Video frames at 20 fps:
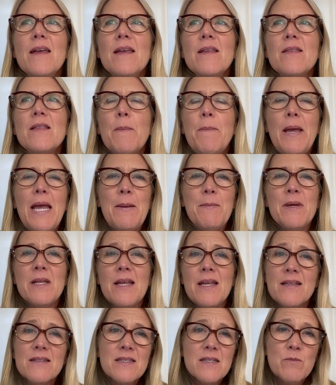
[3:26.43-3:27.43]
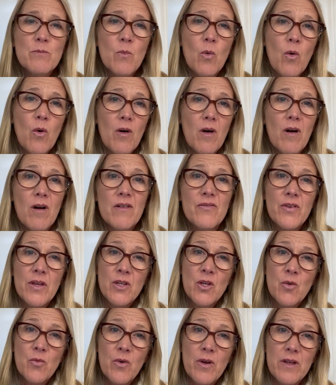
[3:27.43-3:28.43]
the payment isn't more than
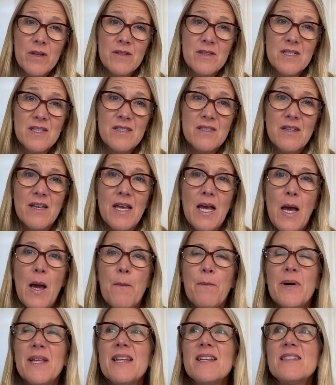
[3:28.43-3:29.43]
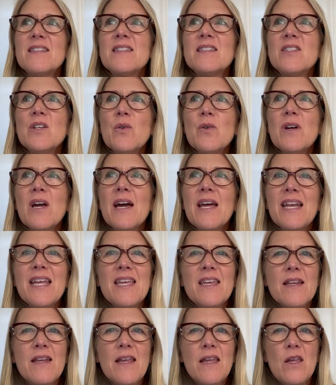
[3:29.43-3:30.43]
your rent, but it's still kind of
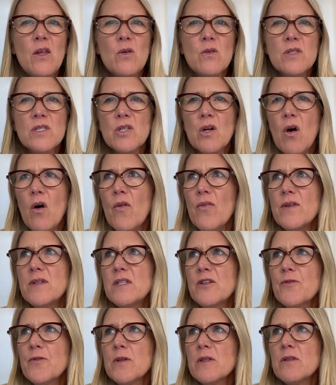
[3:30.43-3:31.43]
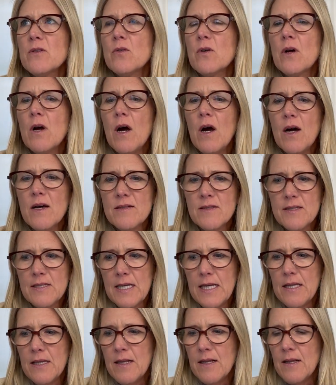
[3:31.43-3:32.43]
getting used to all the different little costs.
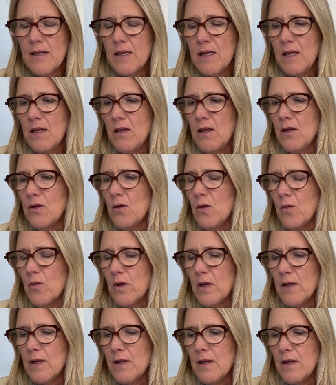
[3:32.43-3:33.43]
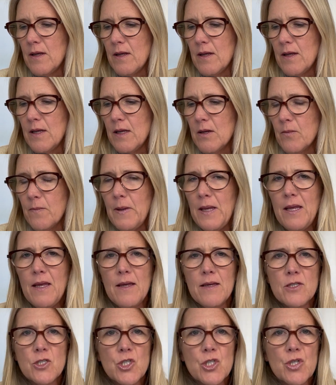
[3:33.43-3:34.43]
And, it'll be
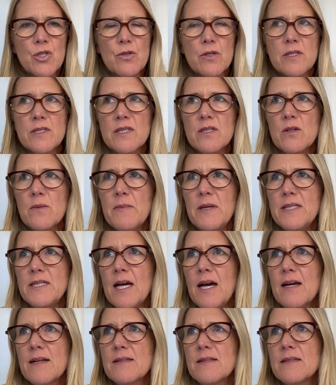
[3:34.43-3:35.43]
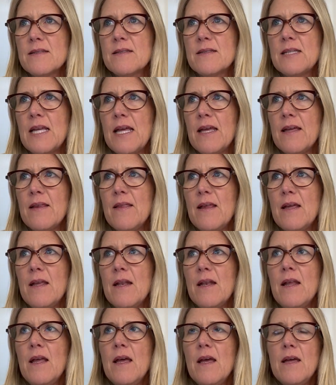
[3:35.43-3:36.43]
insurance, it'll be taxes. And
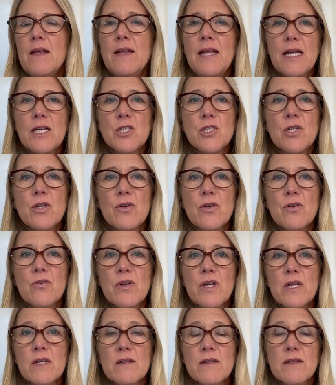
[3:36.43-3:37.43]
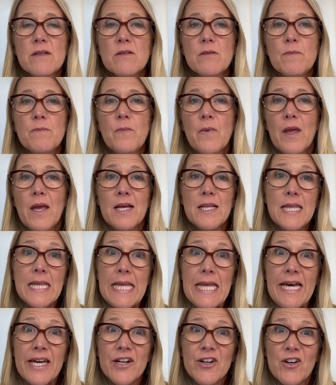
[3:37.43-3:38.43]
then next year you'll get a little
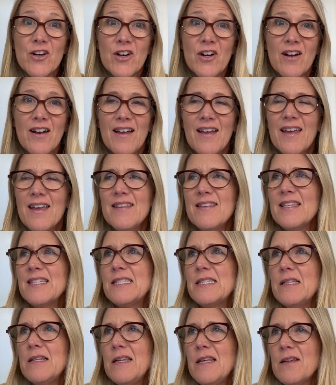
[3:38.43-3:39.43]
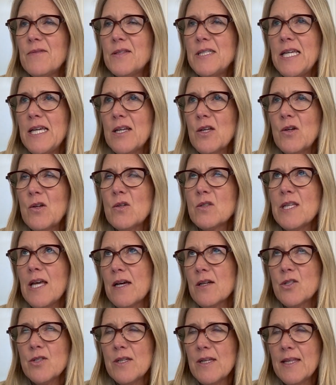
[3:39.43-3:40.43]
letter in the city of Santa Cruz,
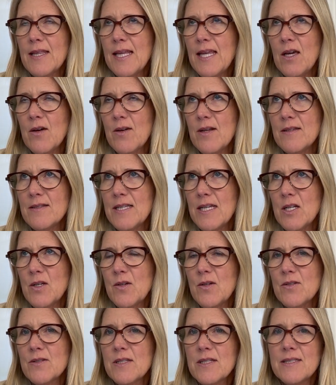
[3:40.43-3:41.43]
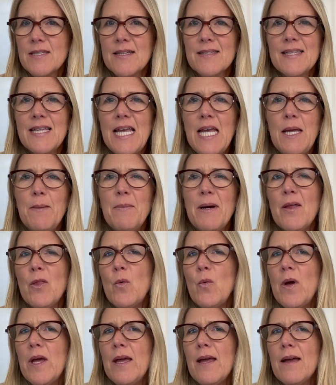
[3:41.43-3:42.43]
actually in the county of Santa Cruz, that says, hey, by the
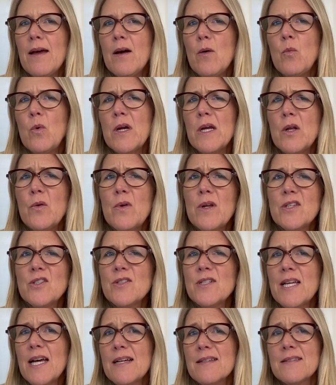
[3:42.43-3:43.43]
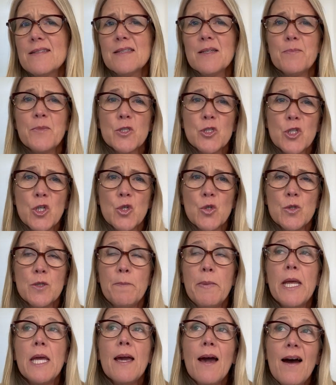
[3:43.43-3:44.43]
way, we're going to raise your taxes up a scooge
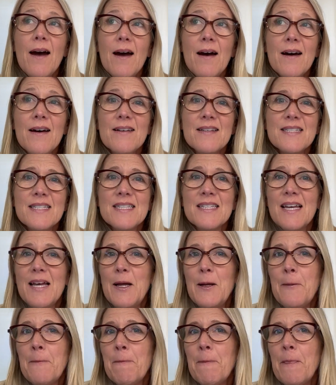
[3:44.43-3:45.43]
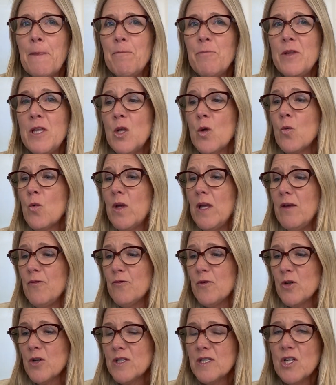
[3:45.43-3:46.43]
because, we've
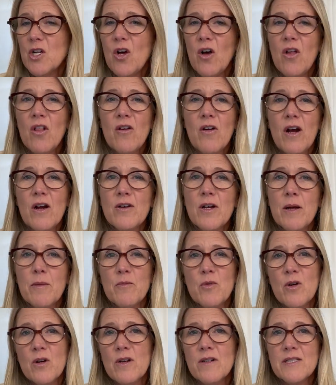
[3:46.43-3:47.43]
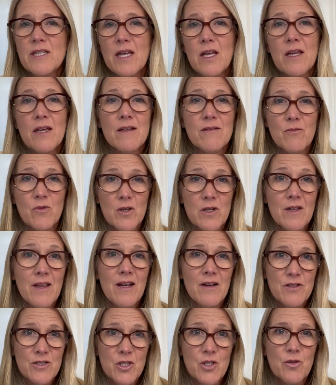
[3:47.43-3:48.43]
looked at all our numbers and we're
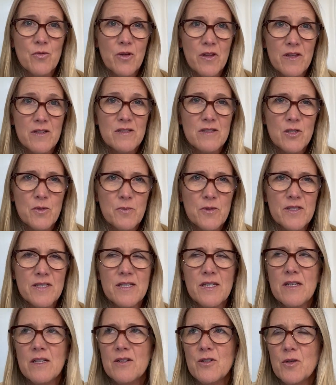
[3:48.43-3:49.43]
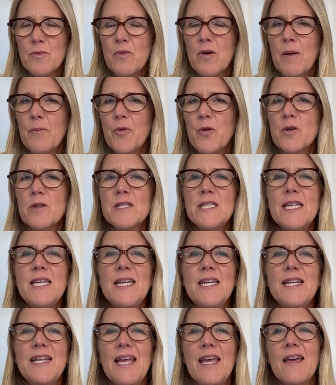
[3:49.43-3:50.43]
allowed to within 2% under Prop
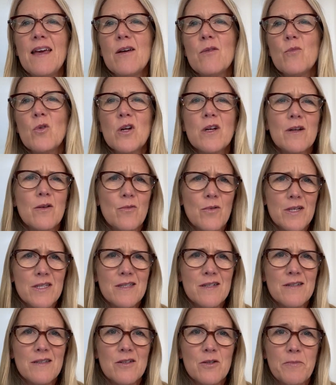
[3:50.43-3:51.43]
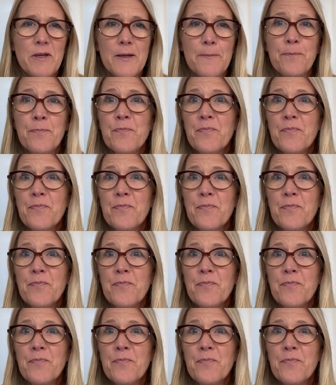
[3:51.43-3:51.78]
13, and we're going to raise it a little bit.